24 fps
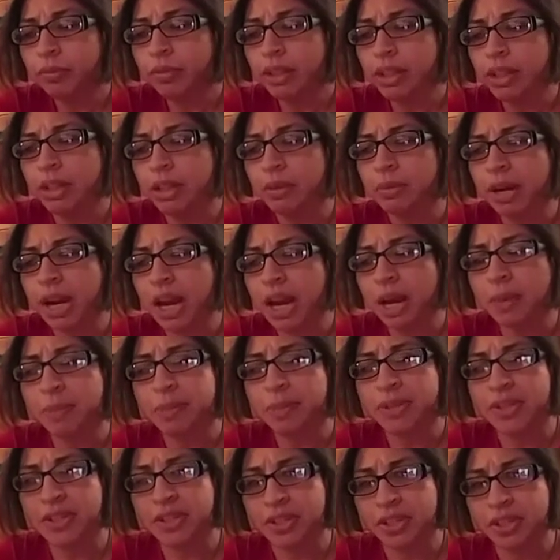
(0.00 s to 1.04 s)
then what
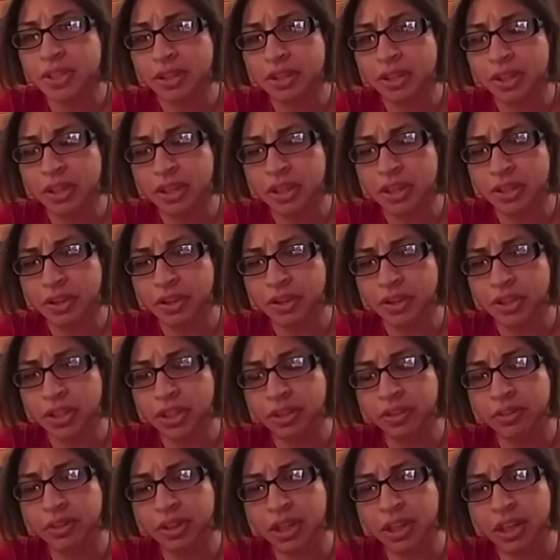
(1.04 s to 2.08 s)
happens is that your
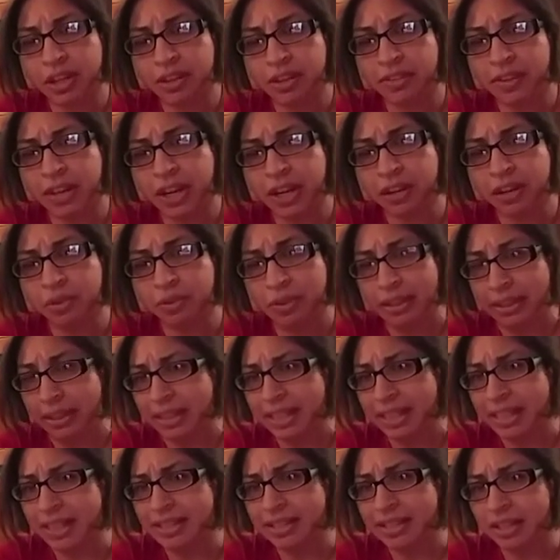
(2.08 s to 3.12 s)
children get divided really
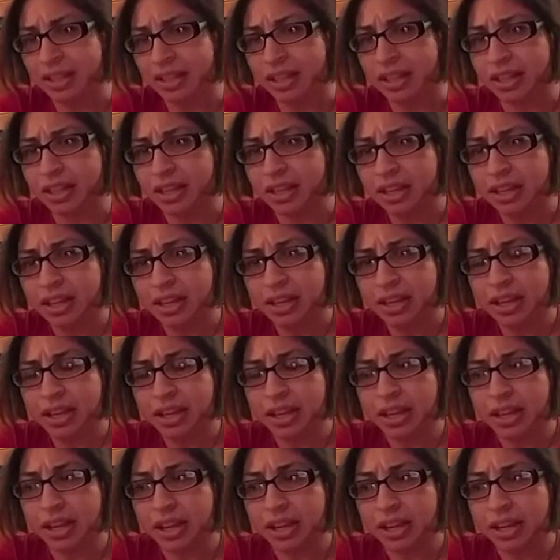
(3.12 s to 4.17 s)
easily,
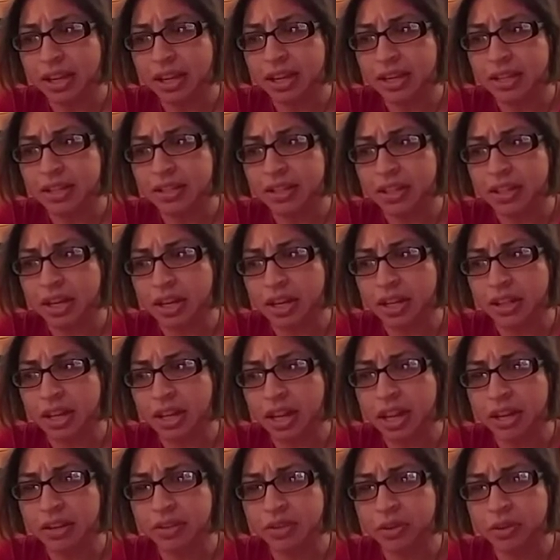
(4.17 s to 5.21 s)
and they
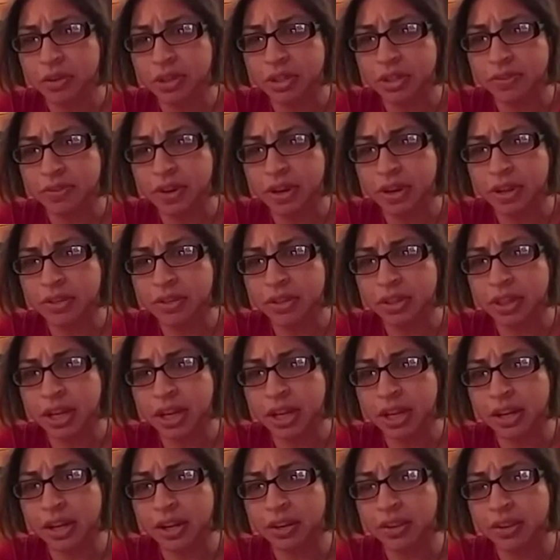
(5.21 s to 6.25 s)
head towards foster
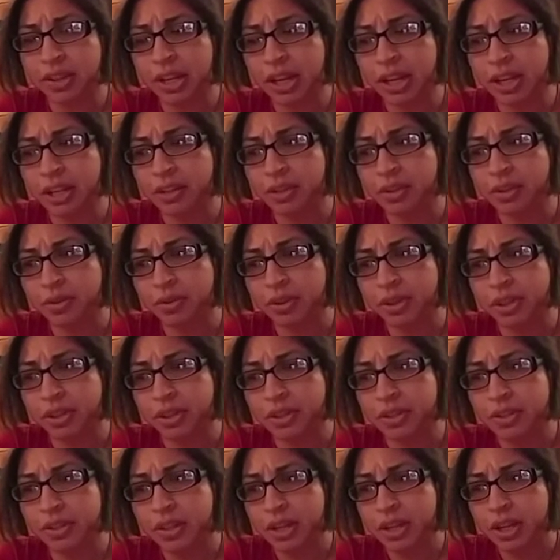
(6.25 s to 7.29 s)
care, they head
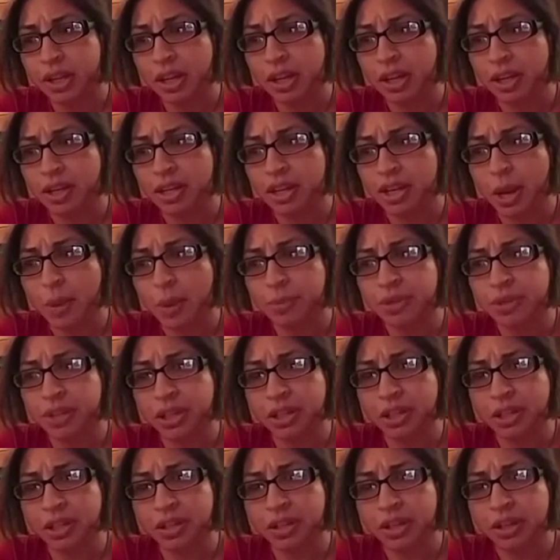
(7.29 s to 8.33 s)
towards
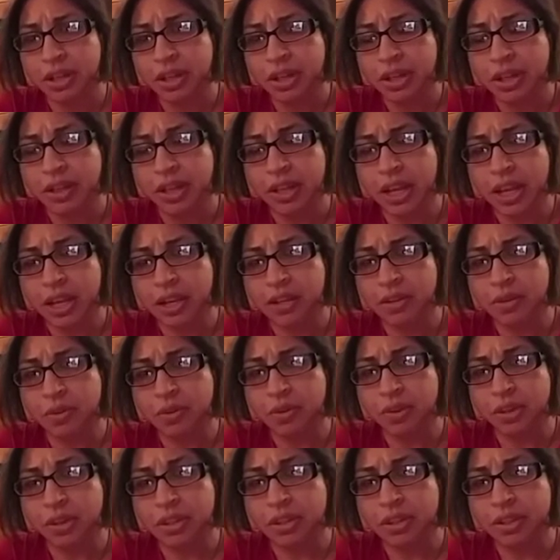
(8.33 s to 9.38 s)
adoption, they head
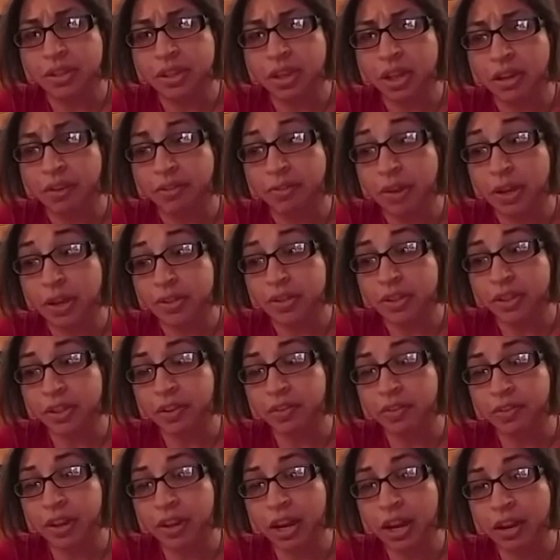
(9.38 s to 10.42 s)
towards foster
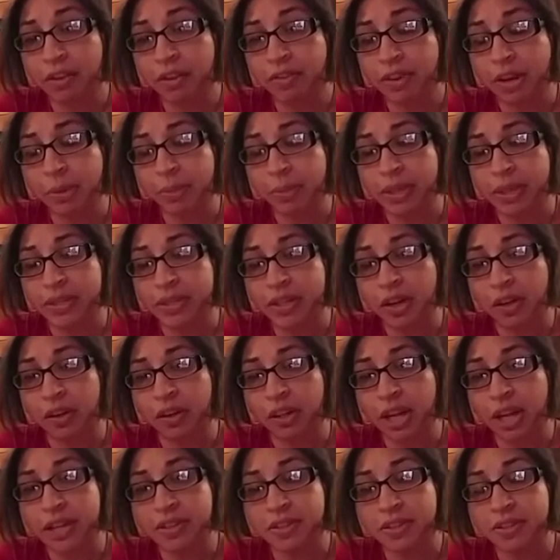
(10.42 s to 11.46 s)
care families that are
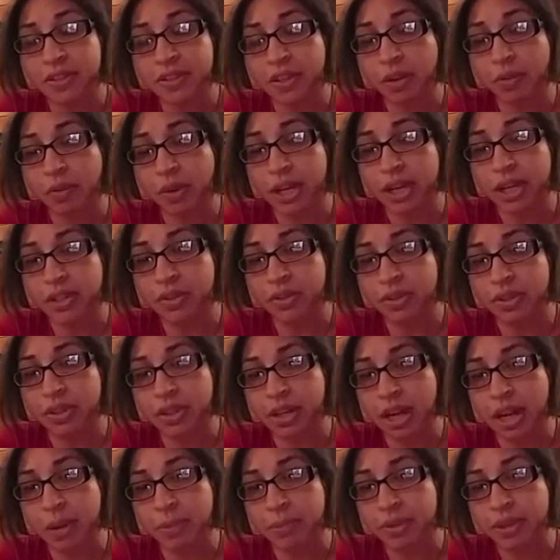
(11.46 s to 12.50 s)
licensed already to
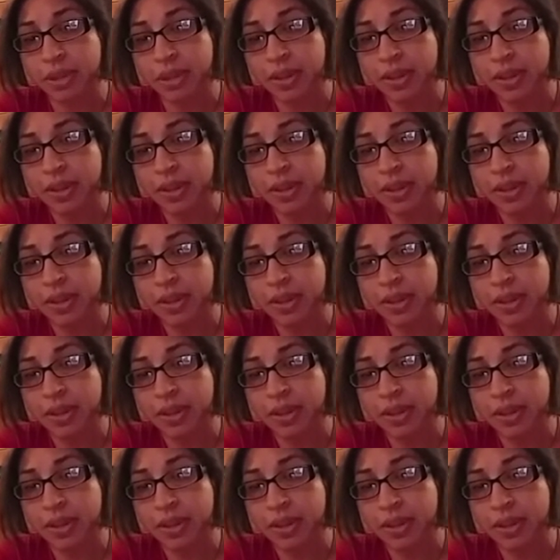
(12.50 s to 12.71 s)
adopt.